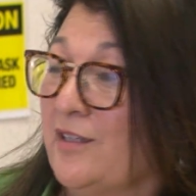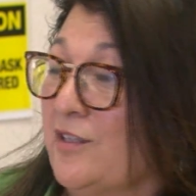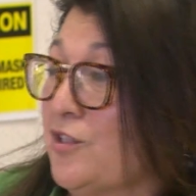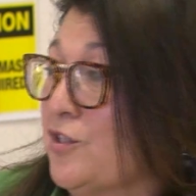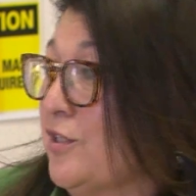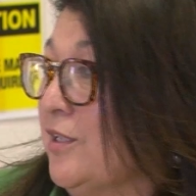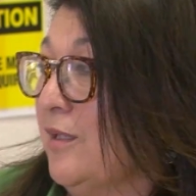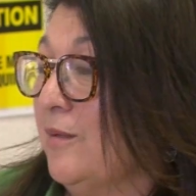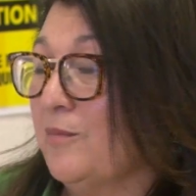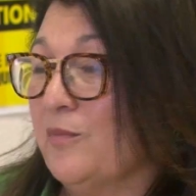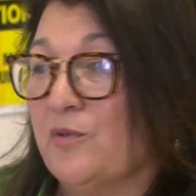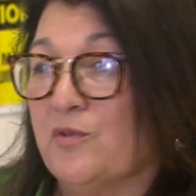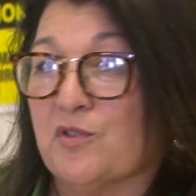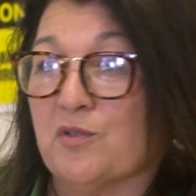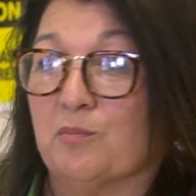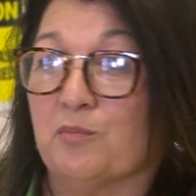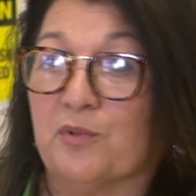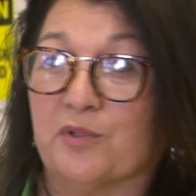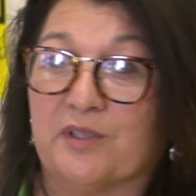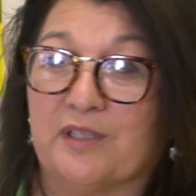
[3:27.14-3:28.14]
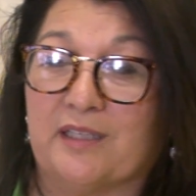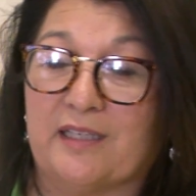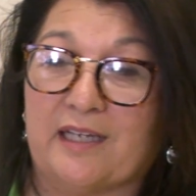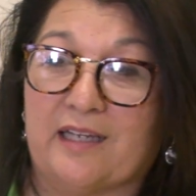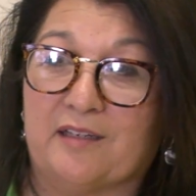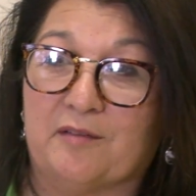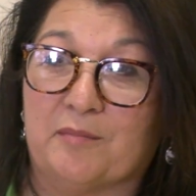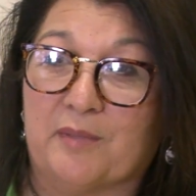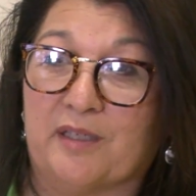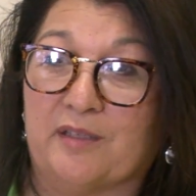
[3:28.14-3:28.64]
Hashem, who's a brilliant
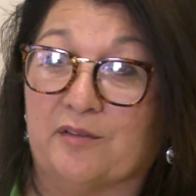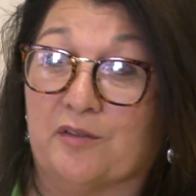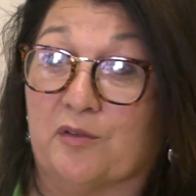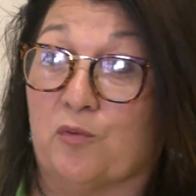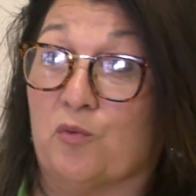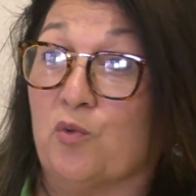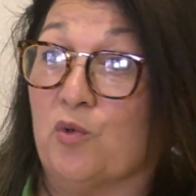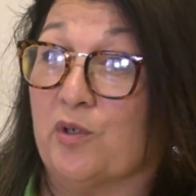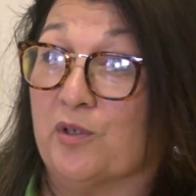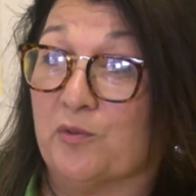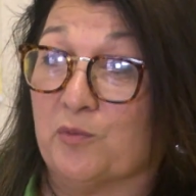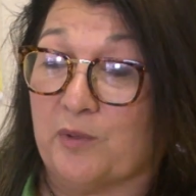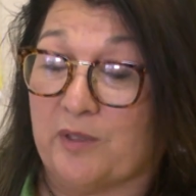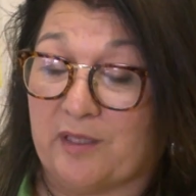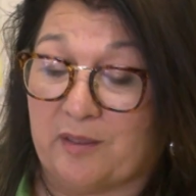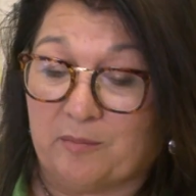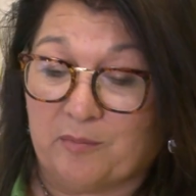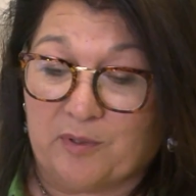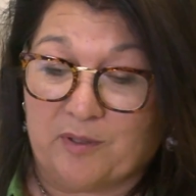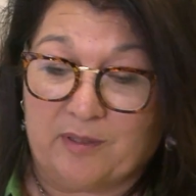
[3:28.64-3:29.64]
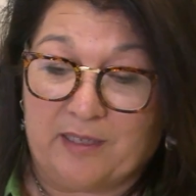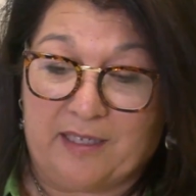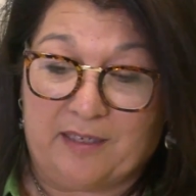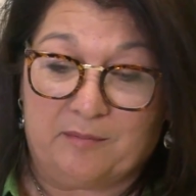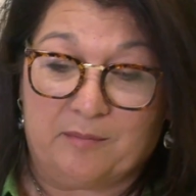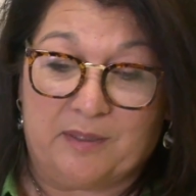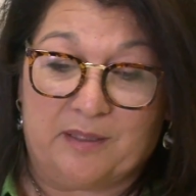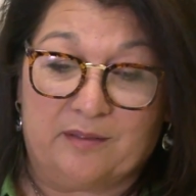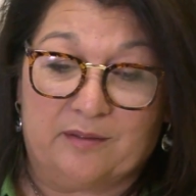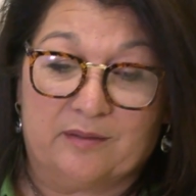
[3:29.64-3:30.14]
animator, an award-winning
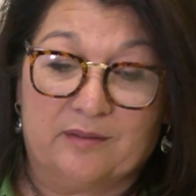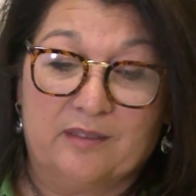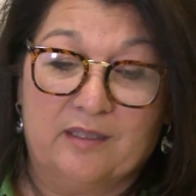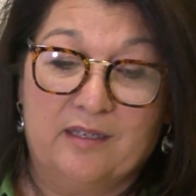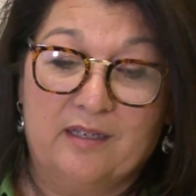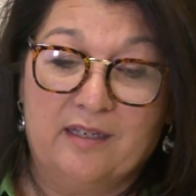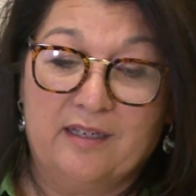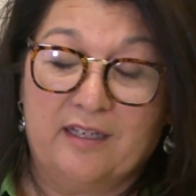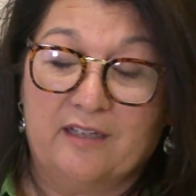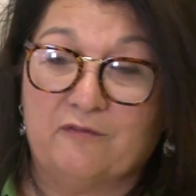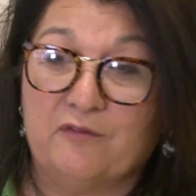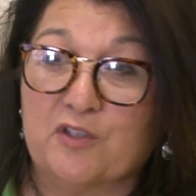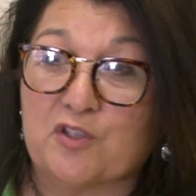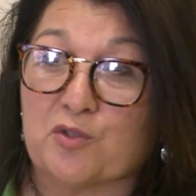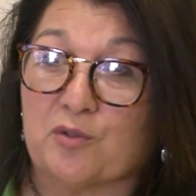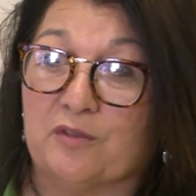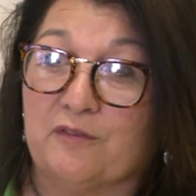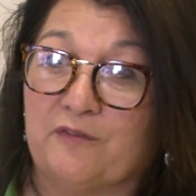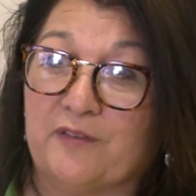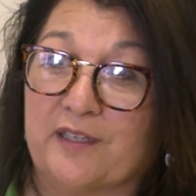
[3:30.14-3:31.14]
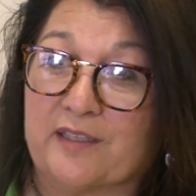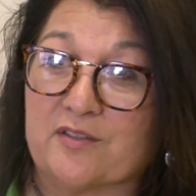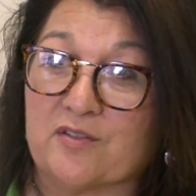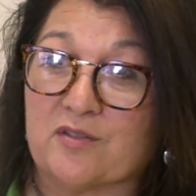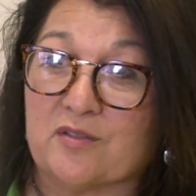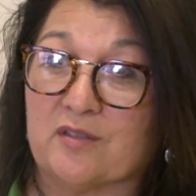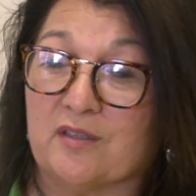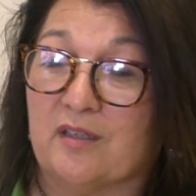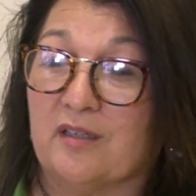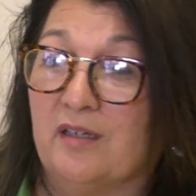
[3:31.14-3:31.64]
animator and visual
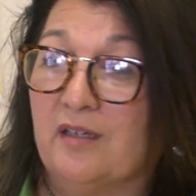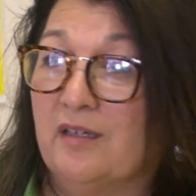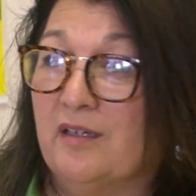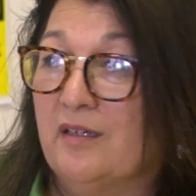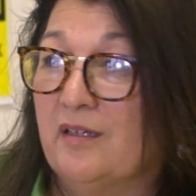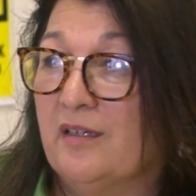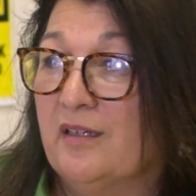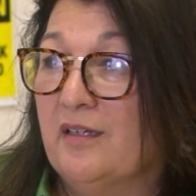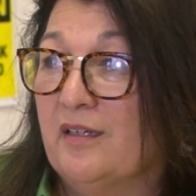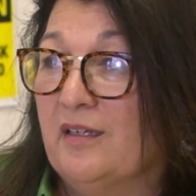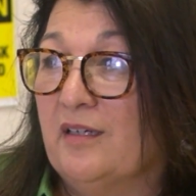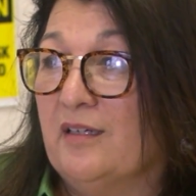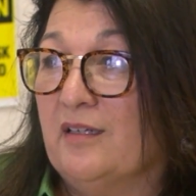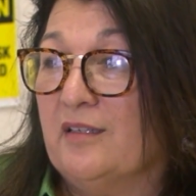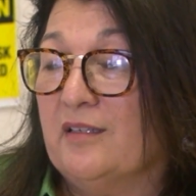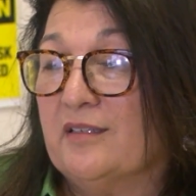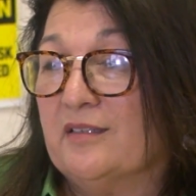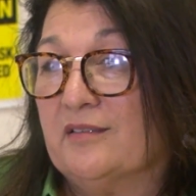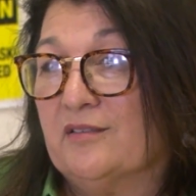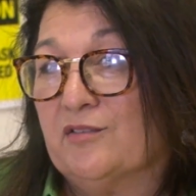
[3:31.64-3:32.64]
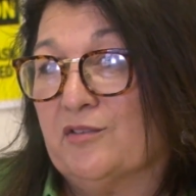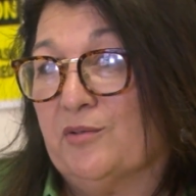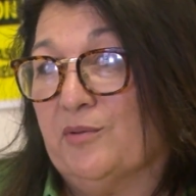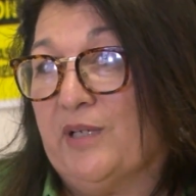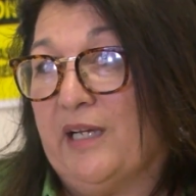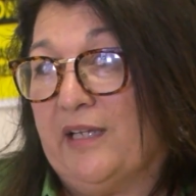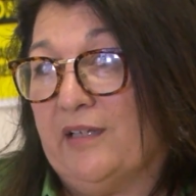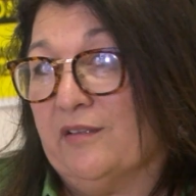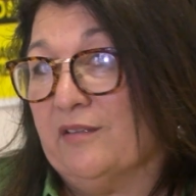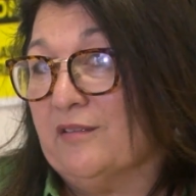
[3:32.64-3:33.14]
effects
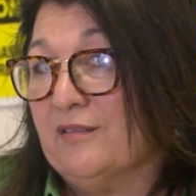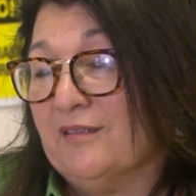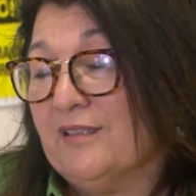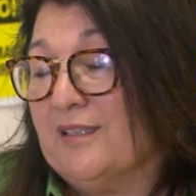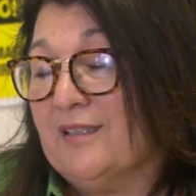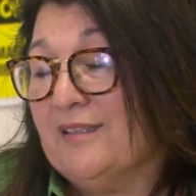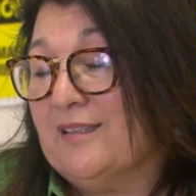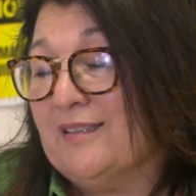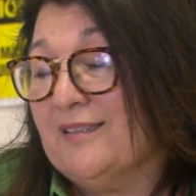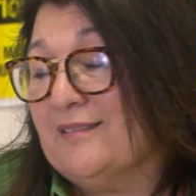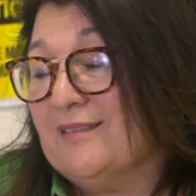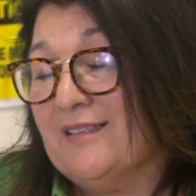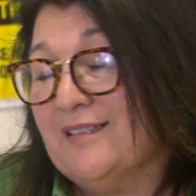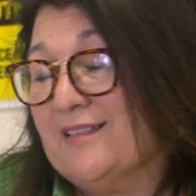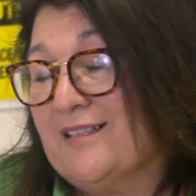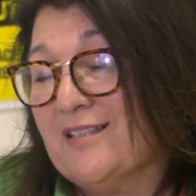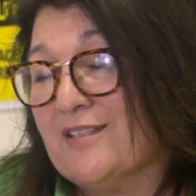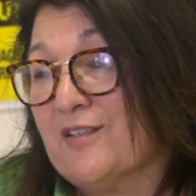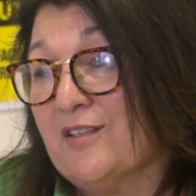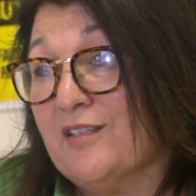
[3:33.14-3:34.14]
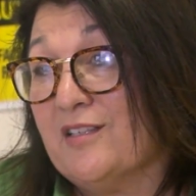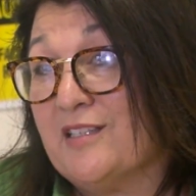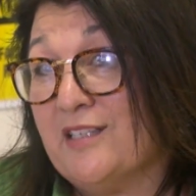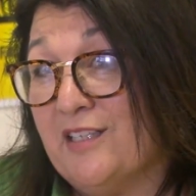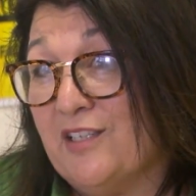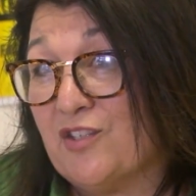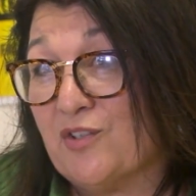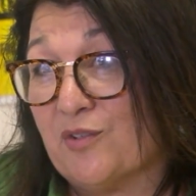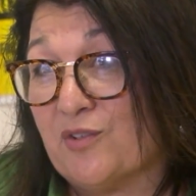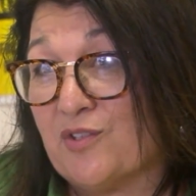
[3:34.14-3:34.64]
creator, is going to
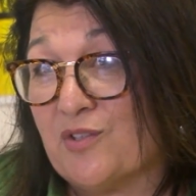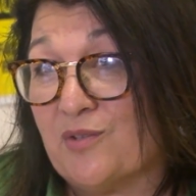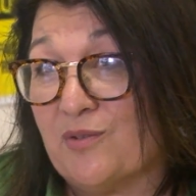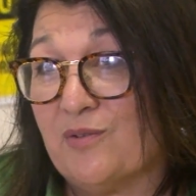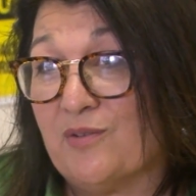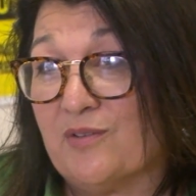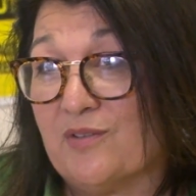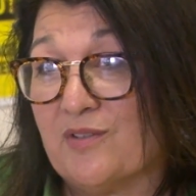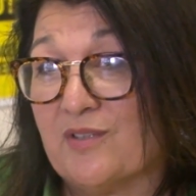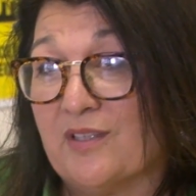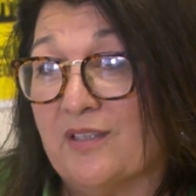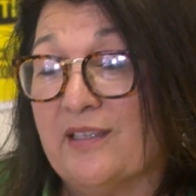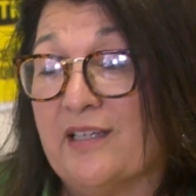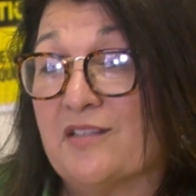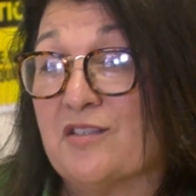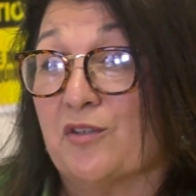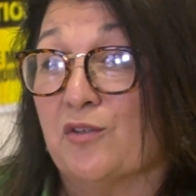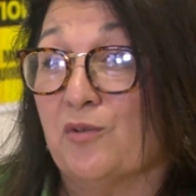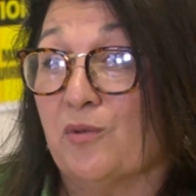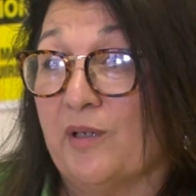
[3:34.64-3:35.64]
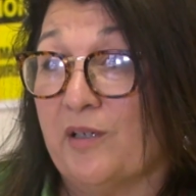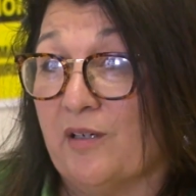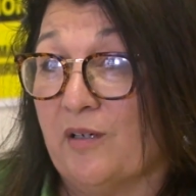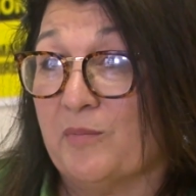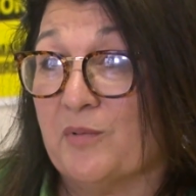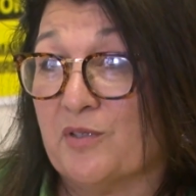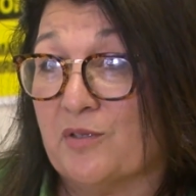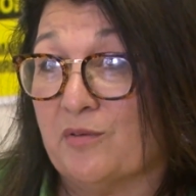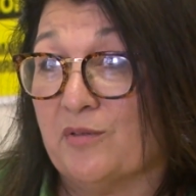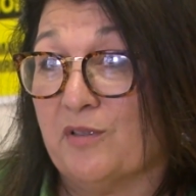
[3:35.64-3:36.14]
teach our students, and that's a great
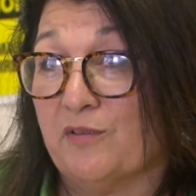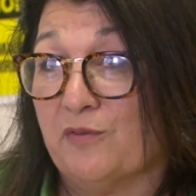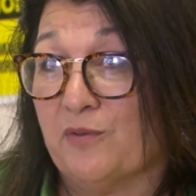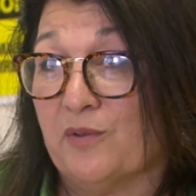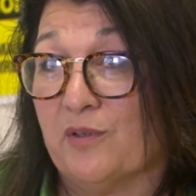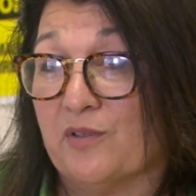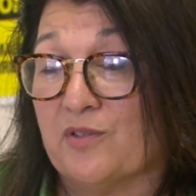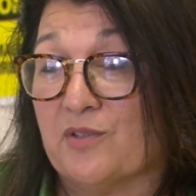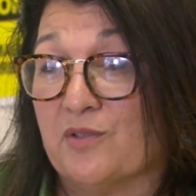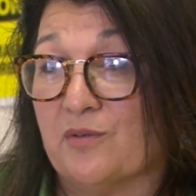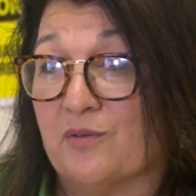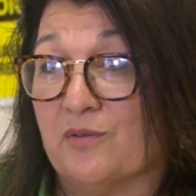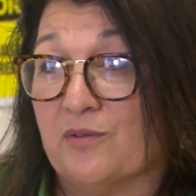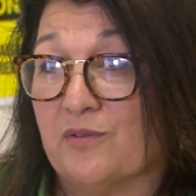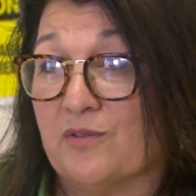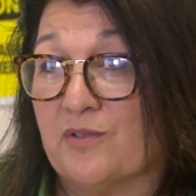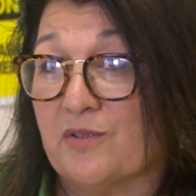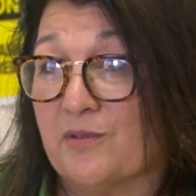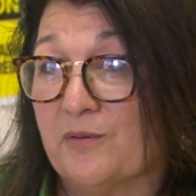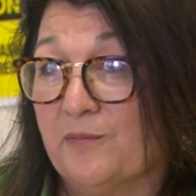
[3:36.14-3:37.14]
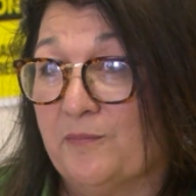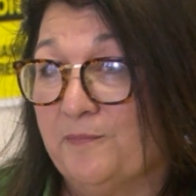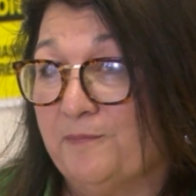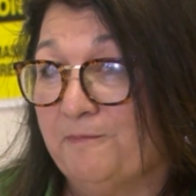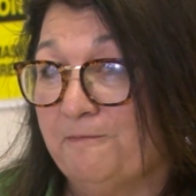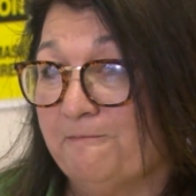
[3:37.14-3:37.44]
opportunity for our students.